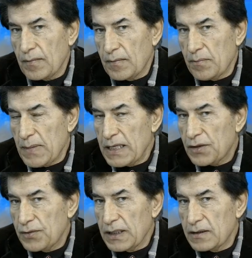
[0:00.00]
may
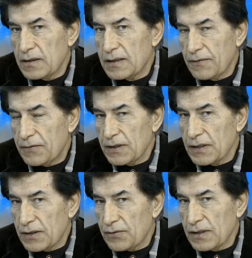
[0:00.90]
create different
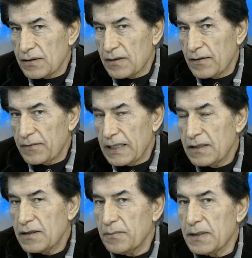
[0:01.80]
degrees of
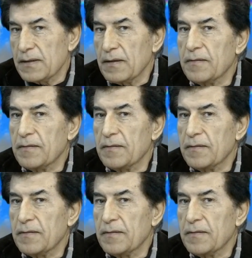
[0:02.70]
intimacy